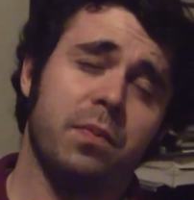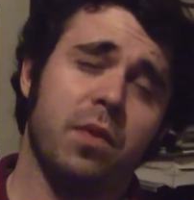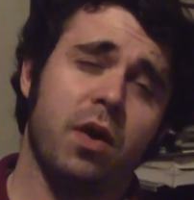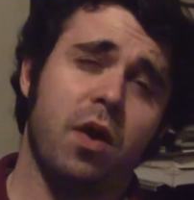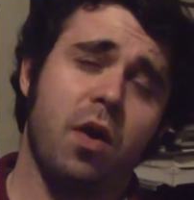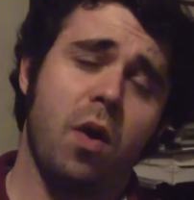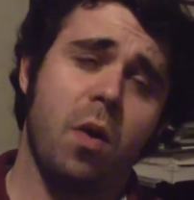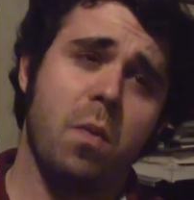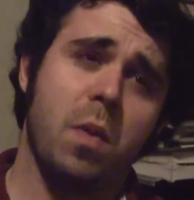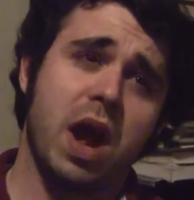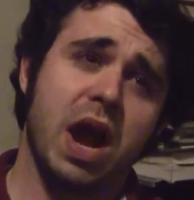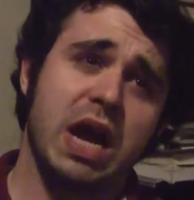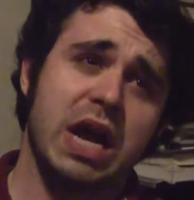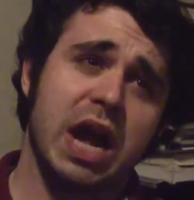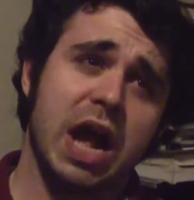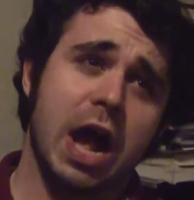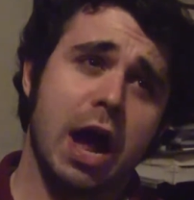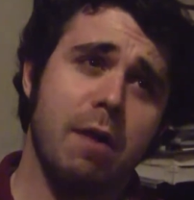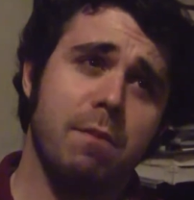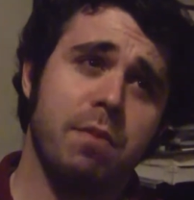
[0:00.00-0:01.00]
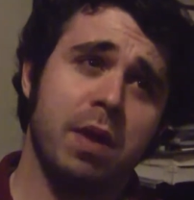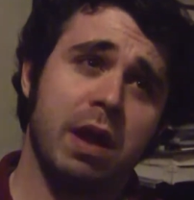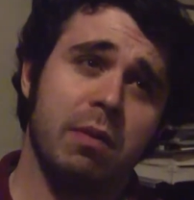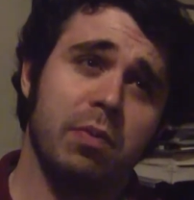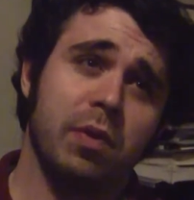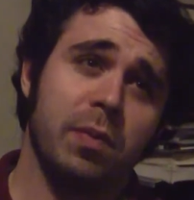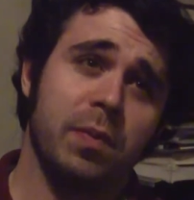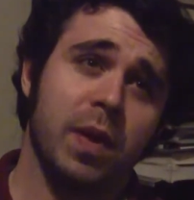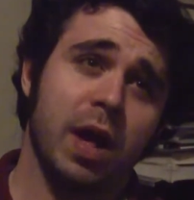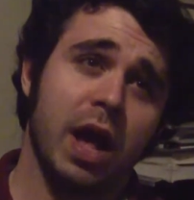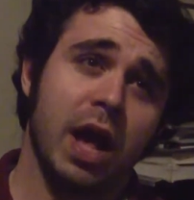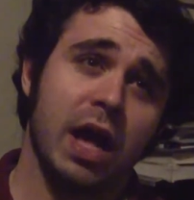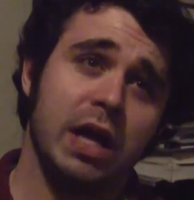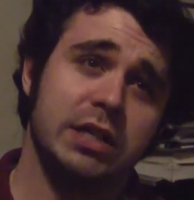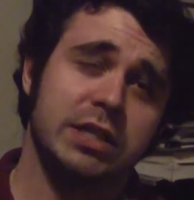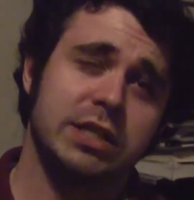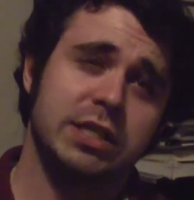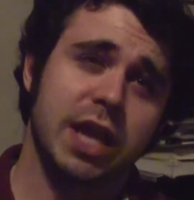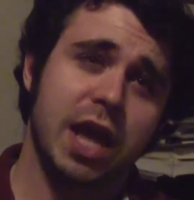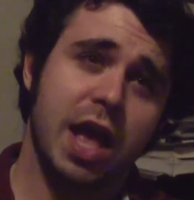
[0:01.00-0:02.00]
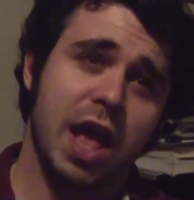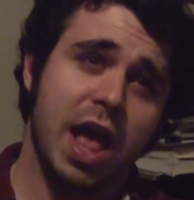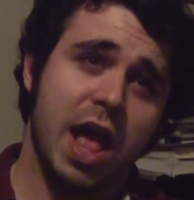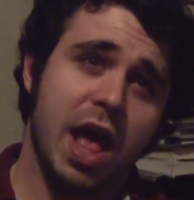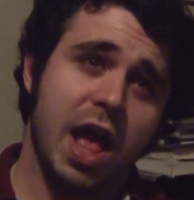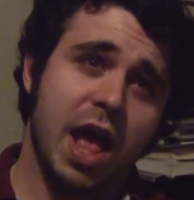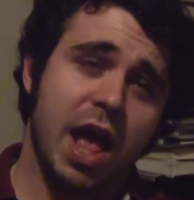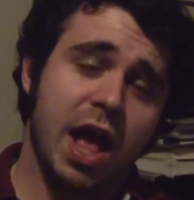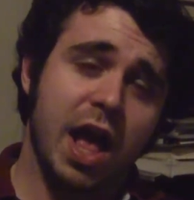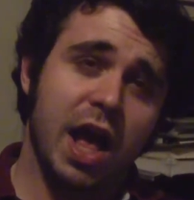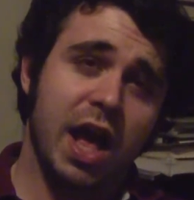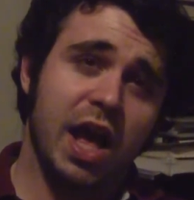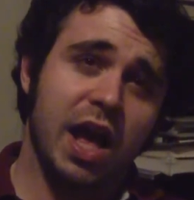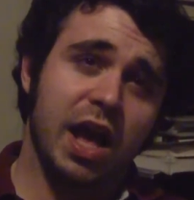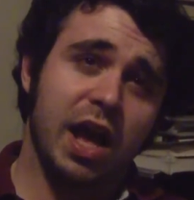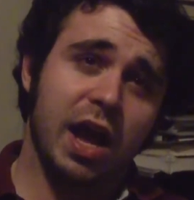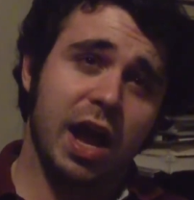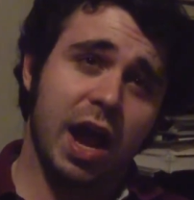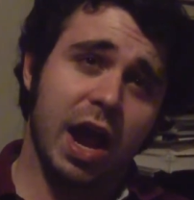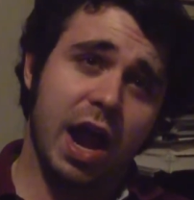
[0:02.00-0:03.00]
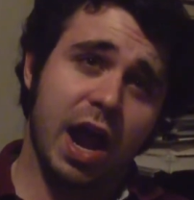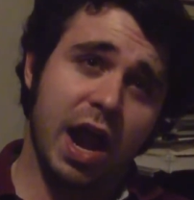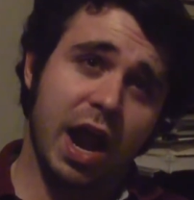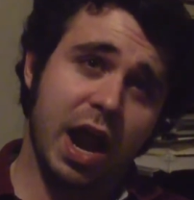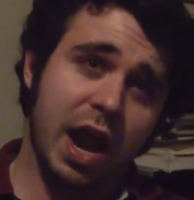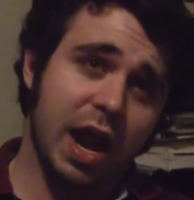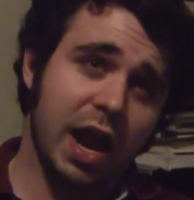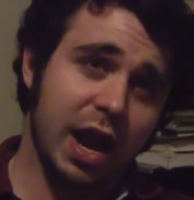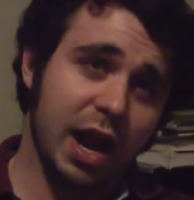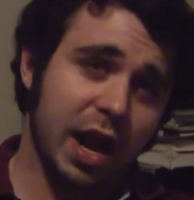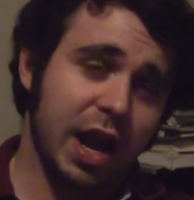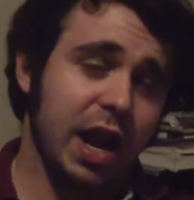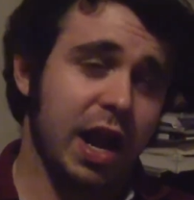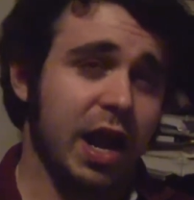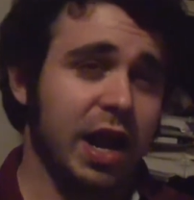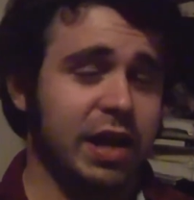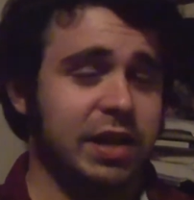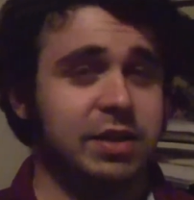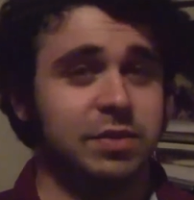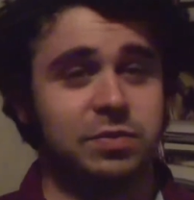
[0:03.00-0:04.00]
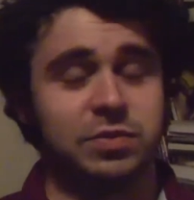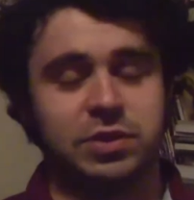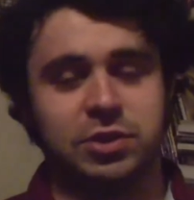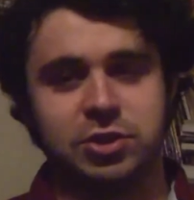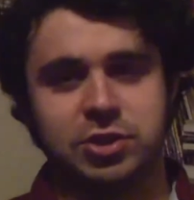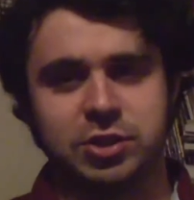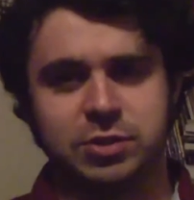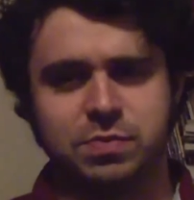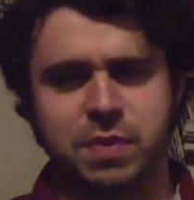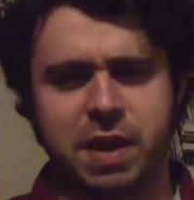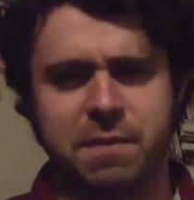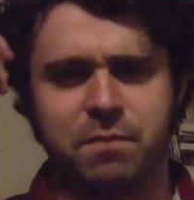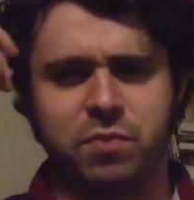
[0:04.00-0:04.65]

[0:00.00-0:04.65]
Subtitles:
oh my god, Pepper Potts. Just my